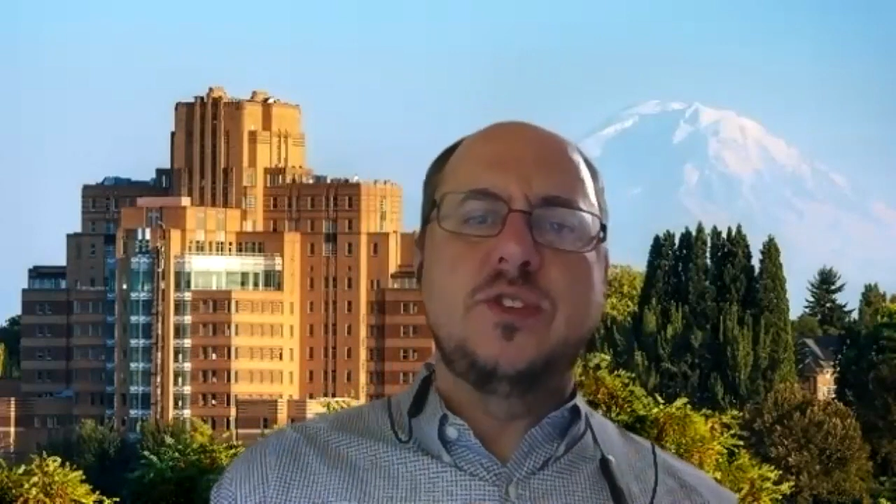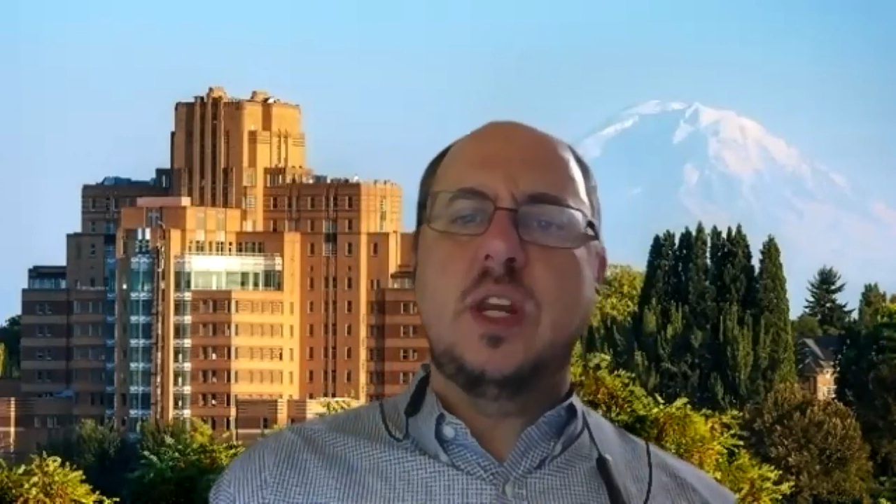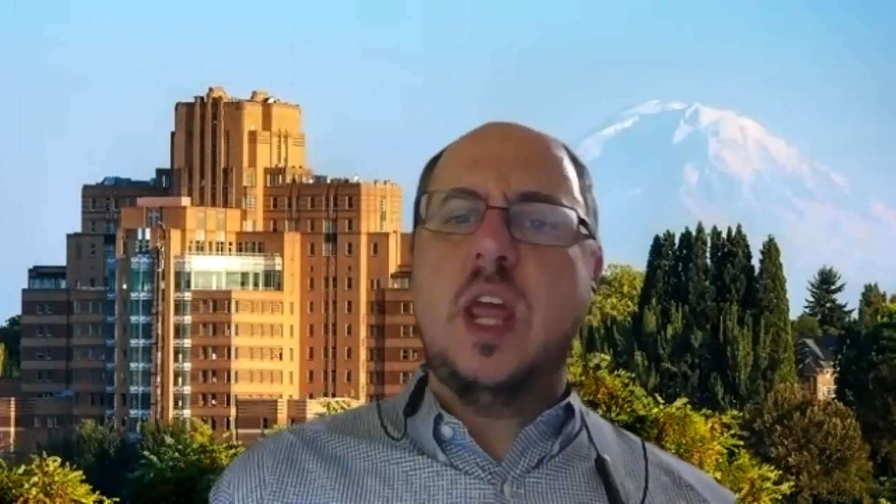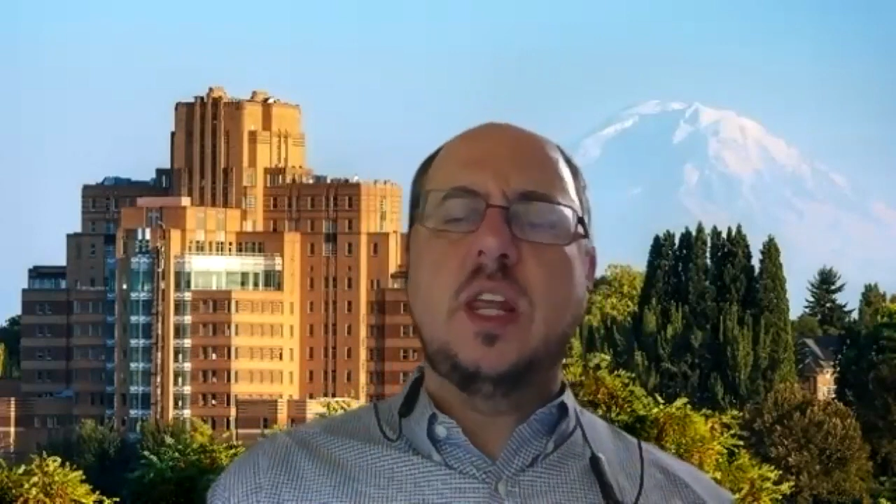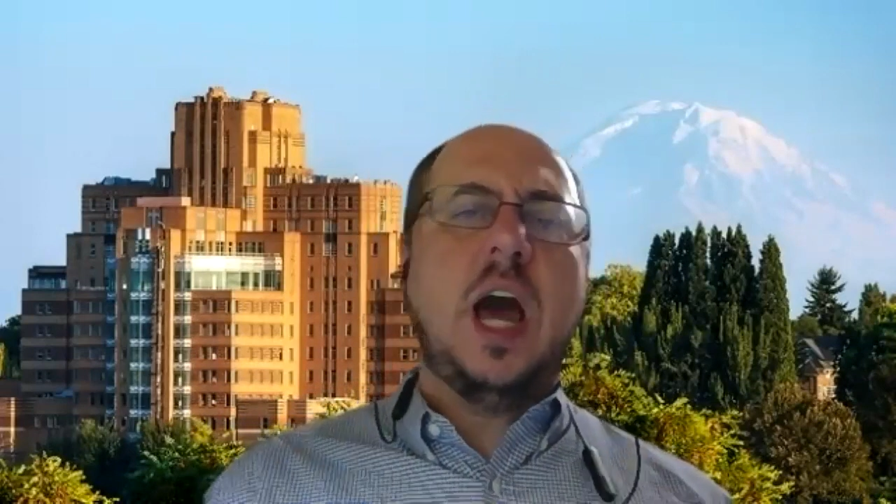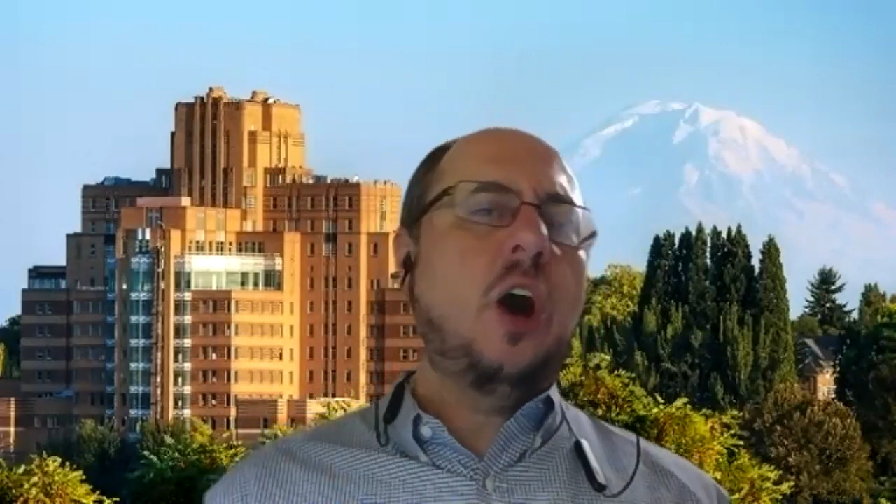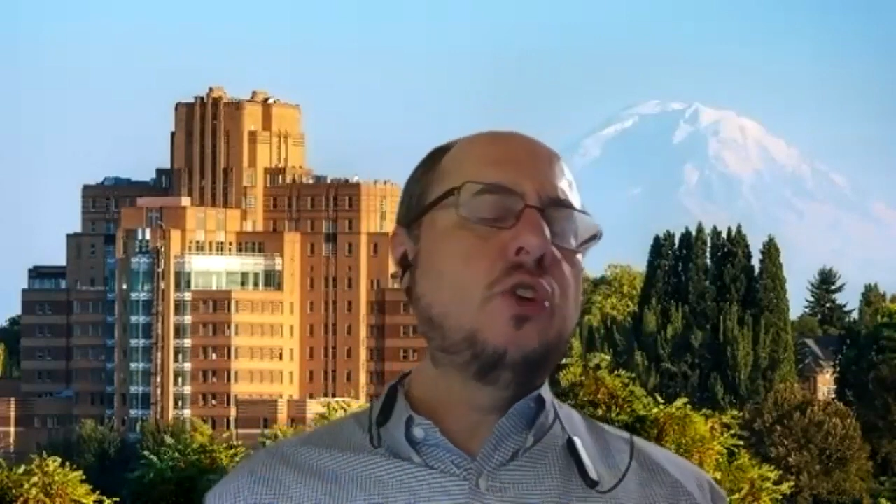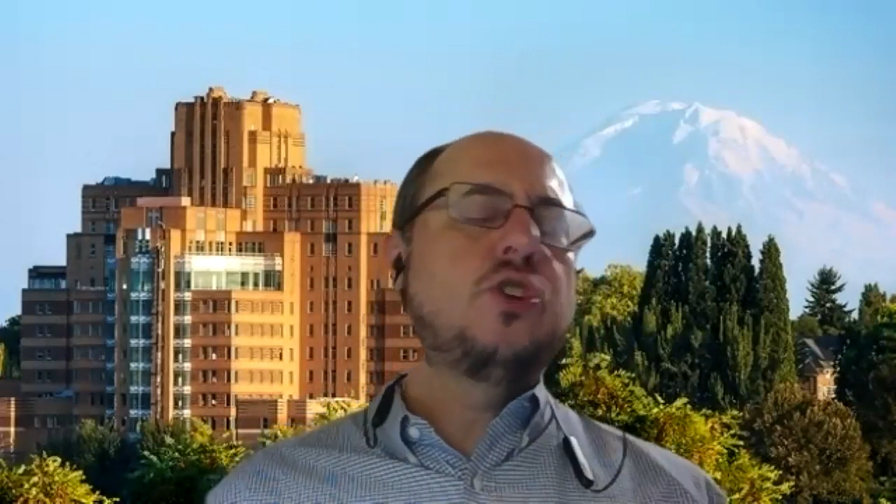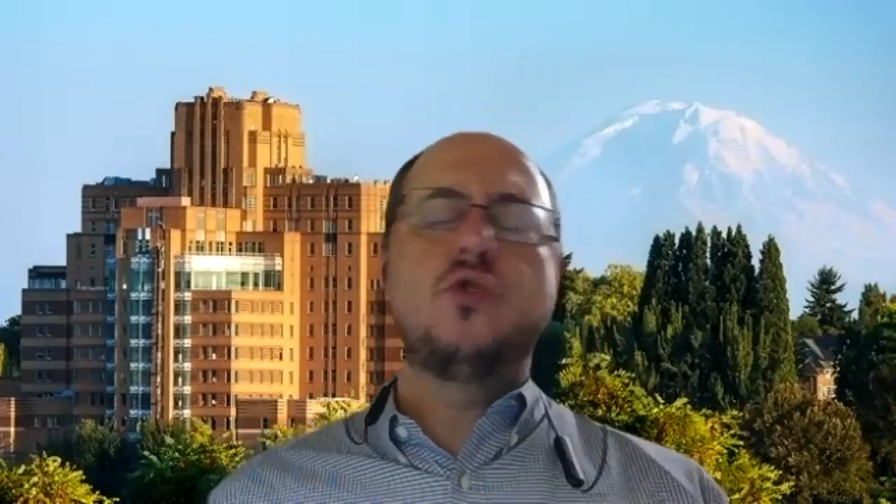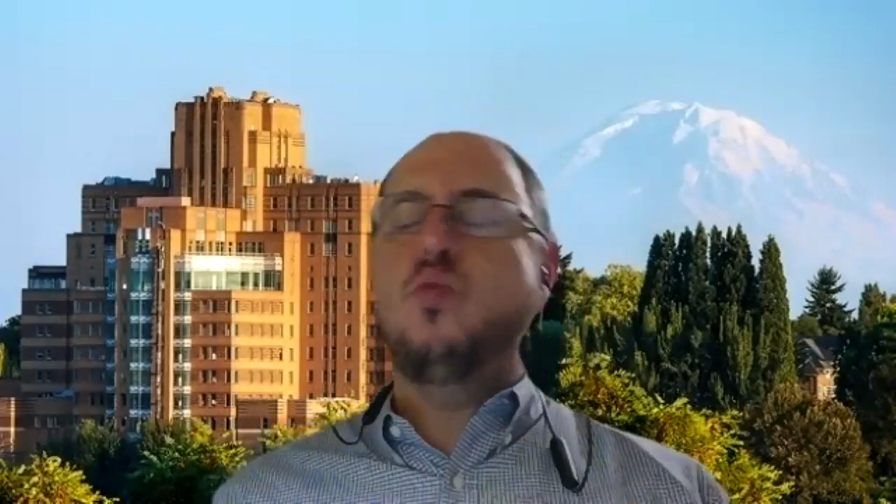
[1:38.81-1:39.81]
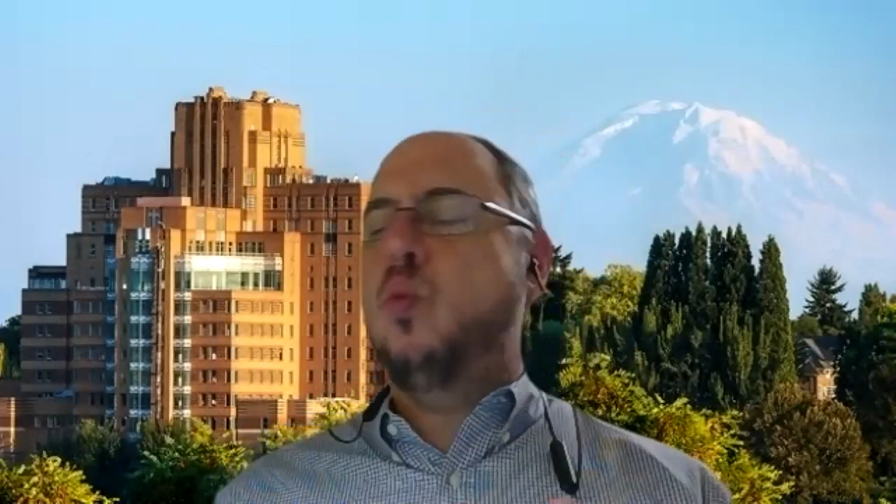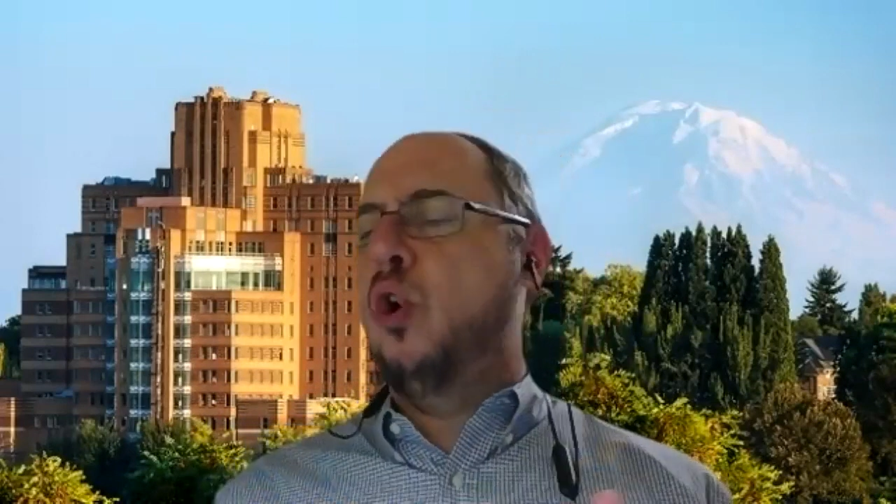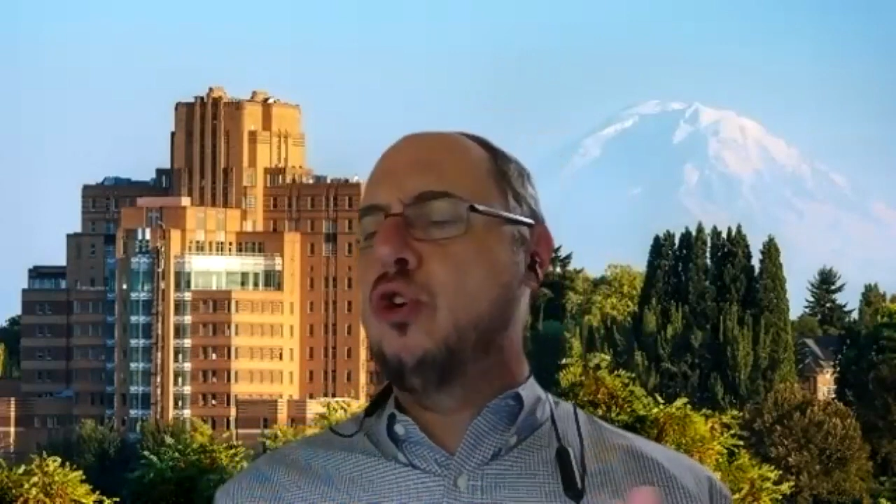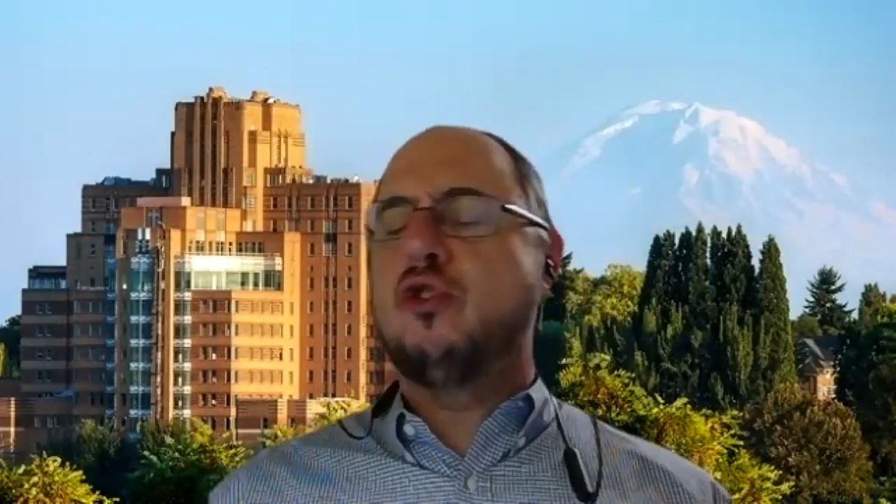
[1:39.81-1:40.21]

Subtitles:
and colleges work to